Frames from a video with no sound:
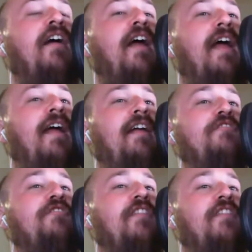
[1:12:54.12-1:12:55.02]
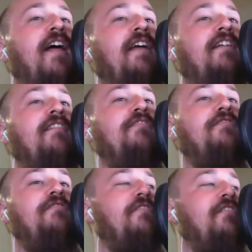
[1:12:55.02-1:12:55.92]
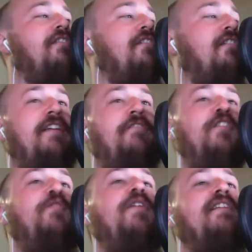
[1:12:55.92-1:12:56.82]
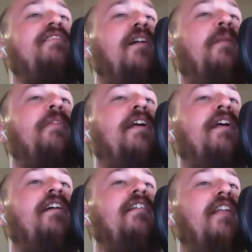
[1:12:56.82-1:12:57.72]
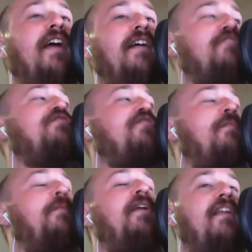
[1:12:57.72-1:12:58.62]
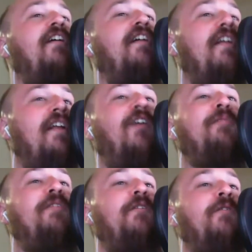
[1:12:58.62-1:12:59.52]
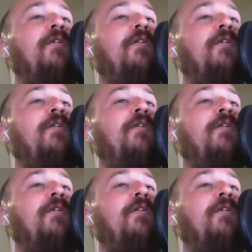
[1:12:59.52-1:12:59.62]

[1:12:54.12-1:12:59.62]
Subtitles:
and just like if you need something, like somebody there can help you.